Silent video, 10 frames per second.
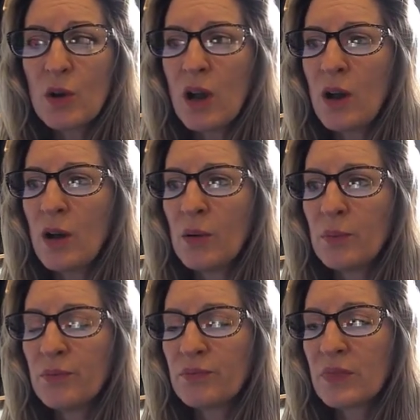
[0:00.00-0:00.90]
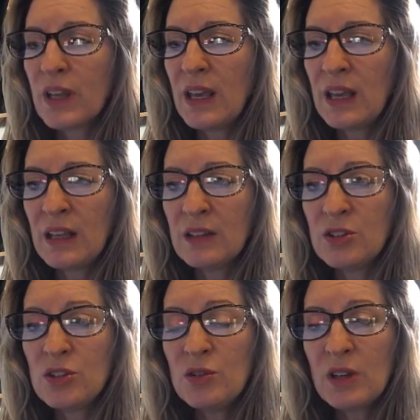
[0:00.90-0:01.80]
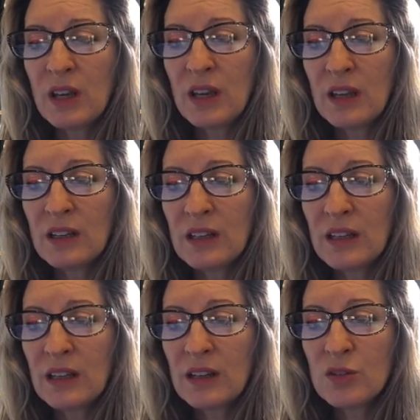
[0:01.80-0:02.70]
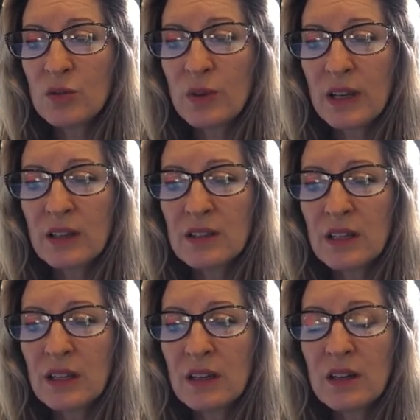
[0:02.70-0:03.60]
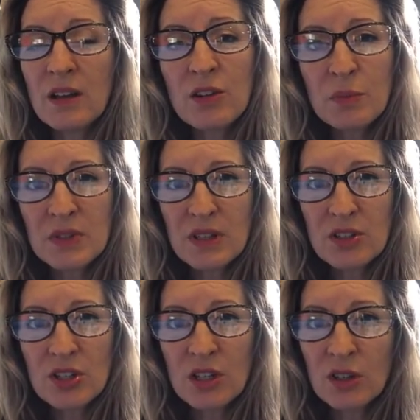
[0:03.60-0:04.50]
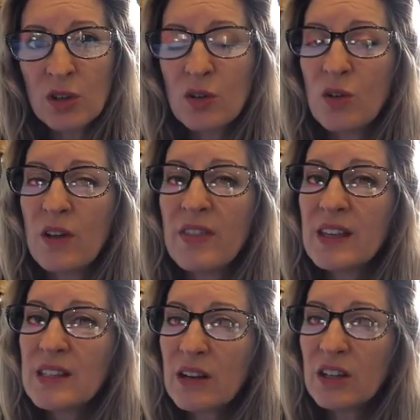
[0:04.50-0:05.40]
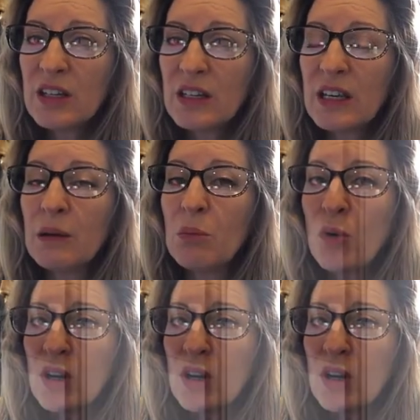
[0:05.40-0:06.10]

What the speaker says: and you can get ranked in another position in Google, and that's how you're going to get more